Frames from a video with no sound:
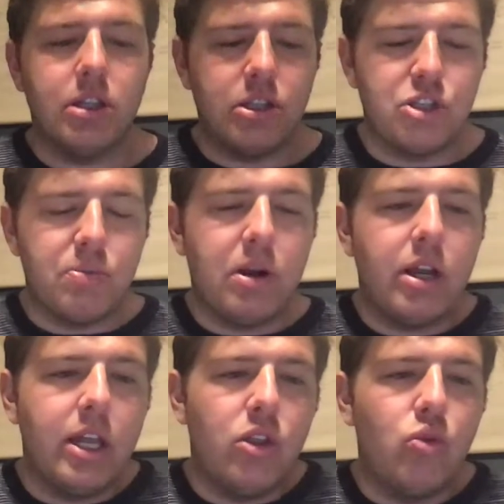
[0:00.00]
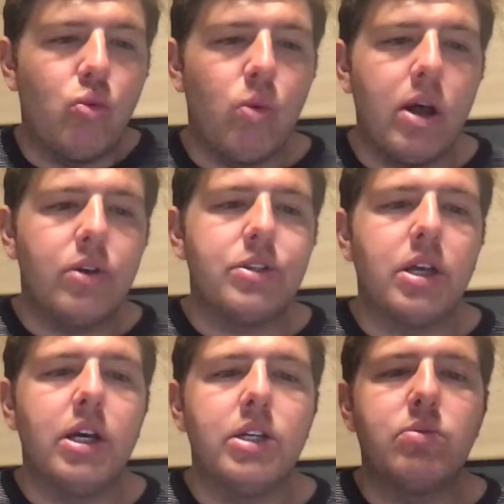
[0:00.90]
the Spirit indwells
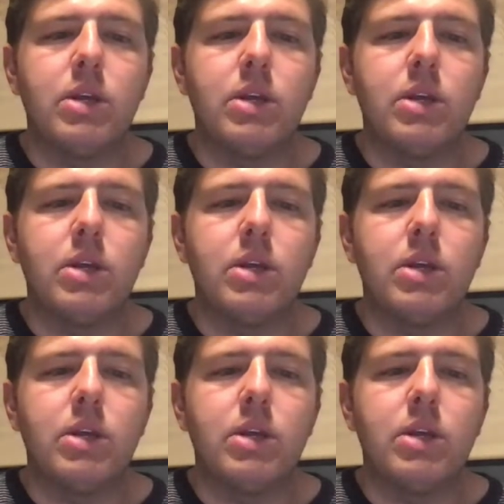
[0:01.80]
us,